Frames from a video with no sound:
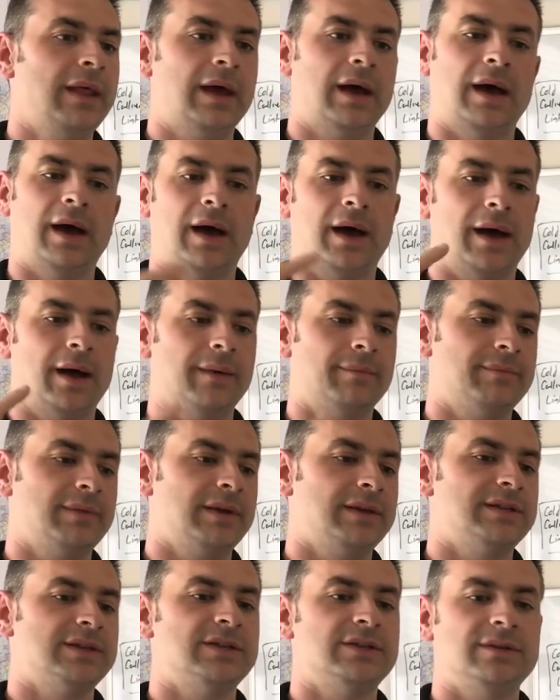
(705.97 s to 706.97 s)

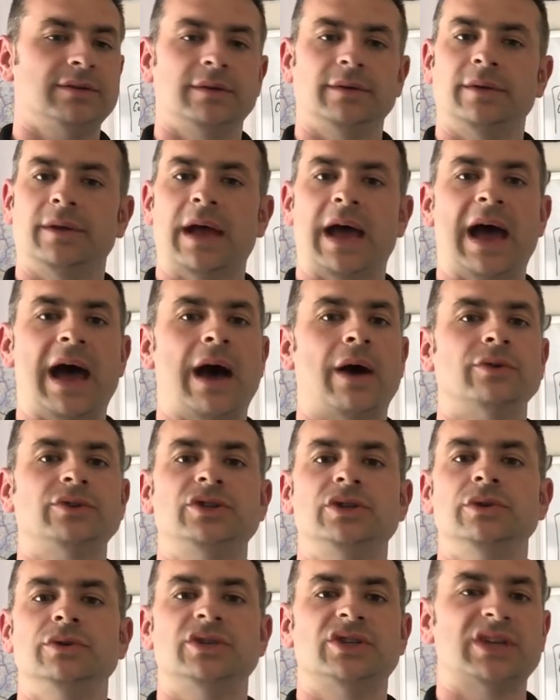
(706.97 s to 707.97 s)
how
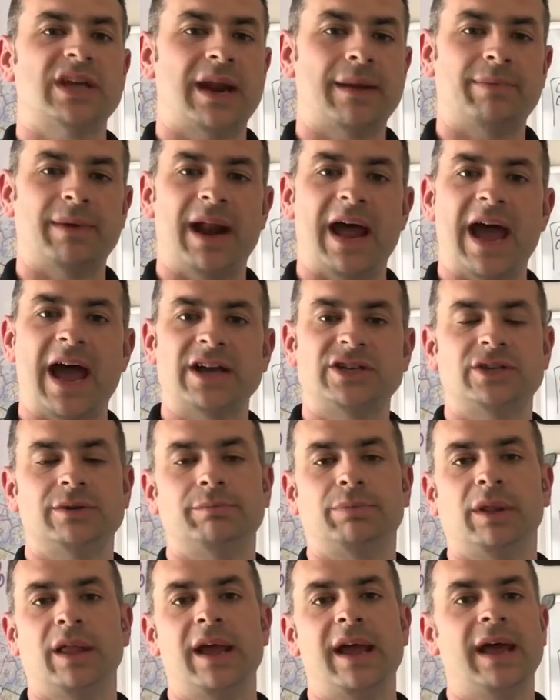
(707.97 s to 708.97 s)
to set up an action
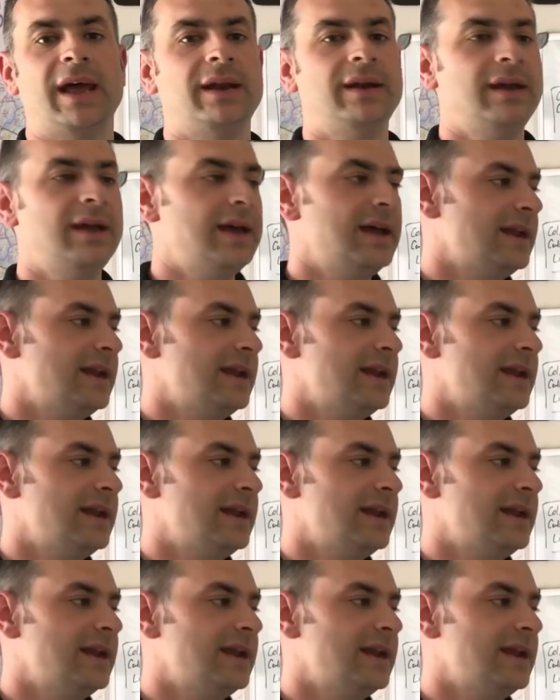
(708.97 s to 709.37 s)
plan.